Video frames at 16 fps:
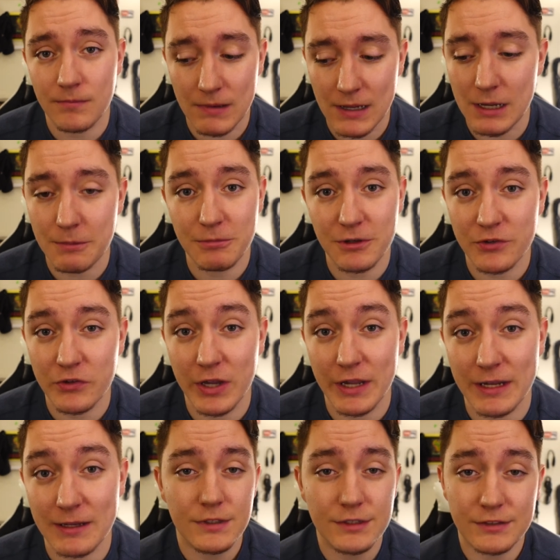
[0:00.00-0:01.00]
I
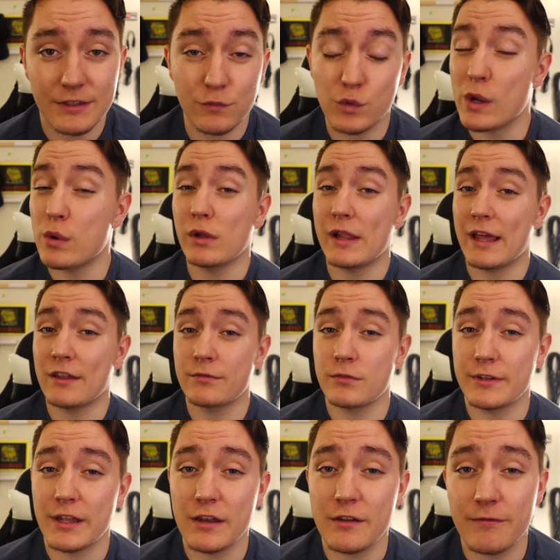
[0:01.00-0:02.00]
appreciate it. This giveaway will last
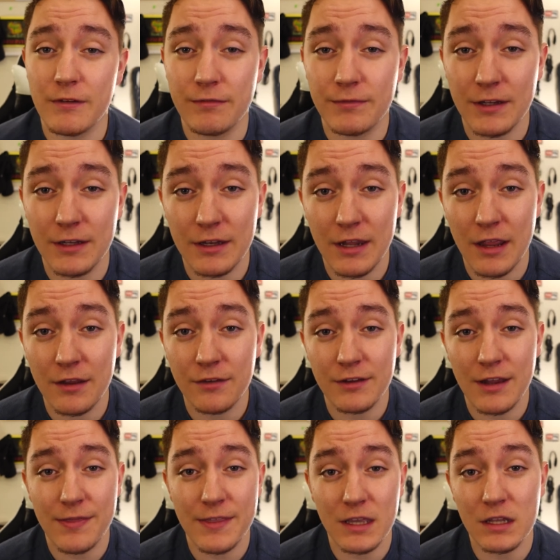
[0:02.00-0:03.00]
for 10 to 15 days,
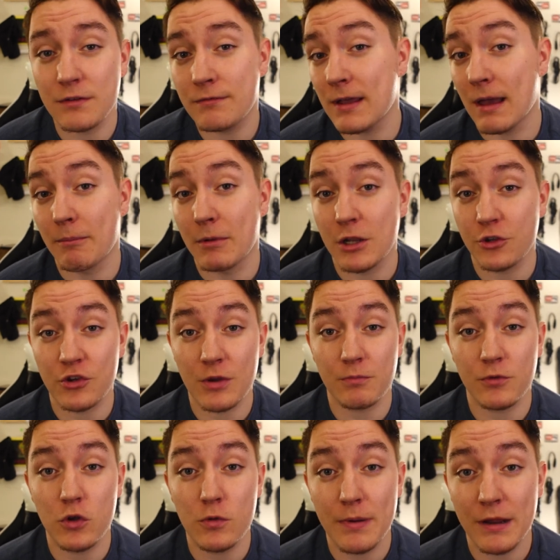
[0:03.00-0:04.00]
and at the end of it, I'm going to
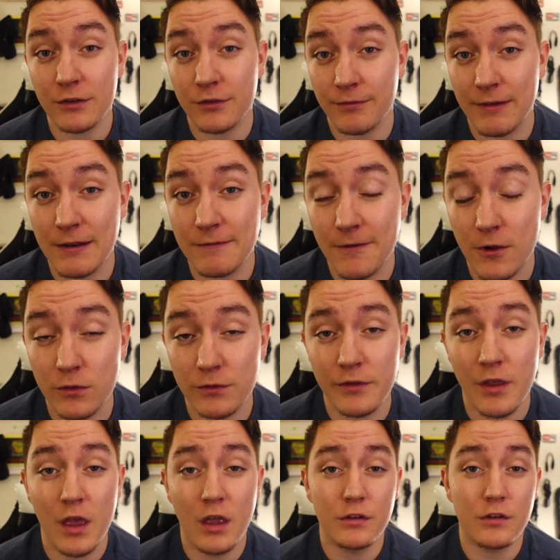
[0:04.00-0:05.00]
ship two pairs of
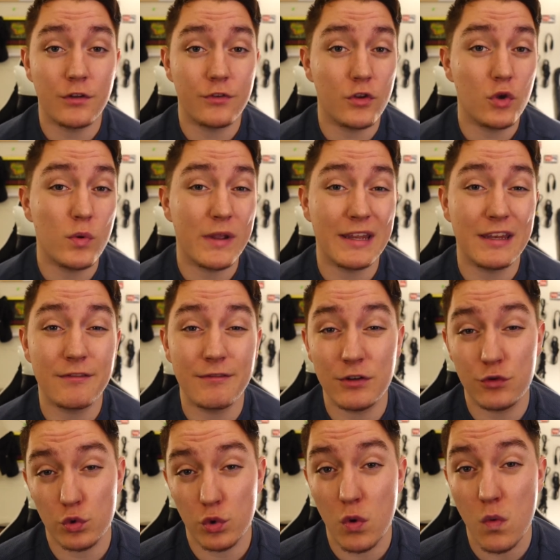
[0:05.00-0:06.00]
headphones to two
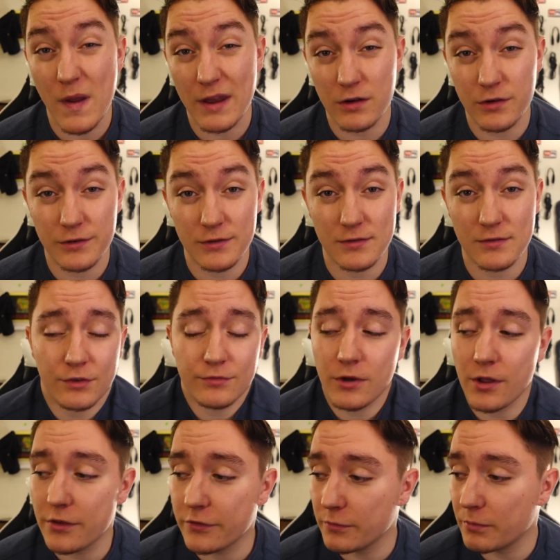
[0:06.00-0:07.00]
individual winners. Thanks
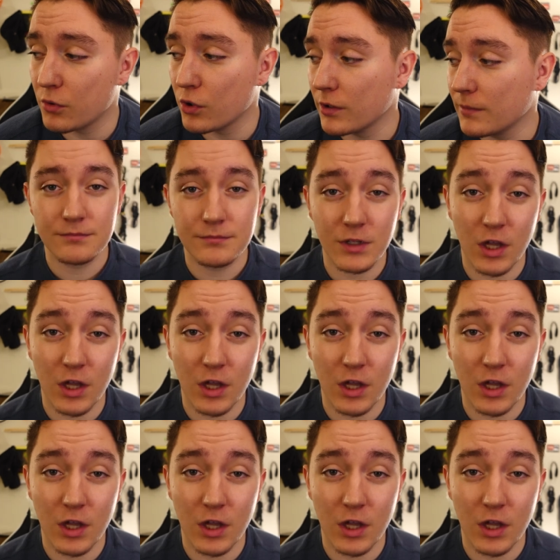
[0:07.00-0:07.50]
for all the support.